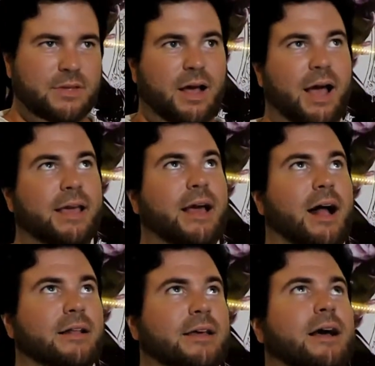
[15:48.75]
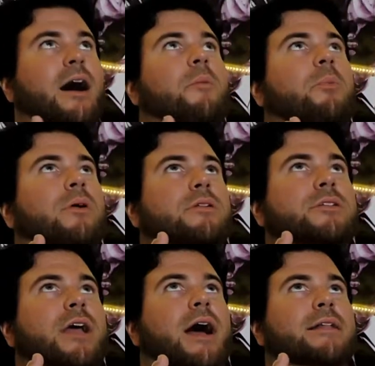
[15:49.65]
iconic upward
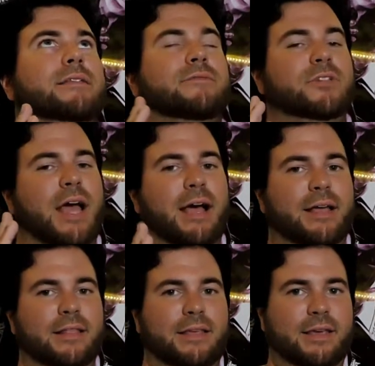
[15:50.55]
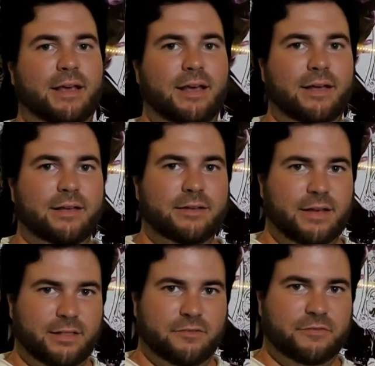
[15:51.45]
shots of Jack
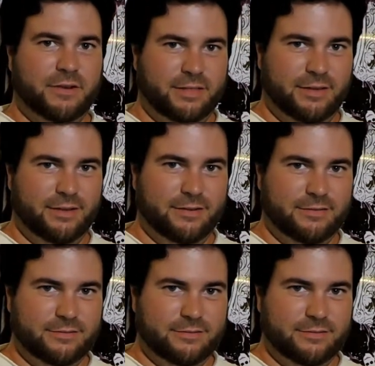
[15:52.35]
in the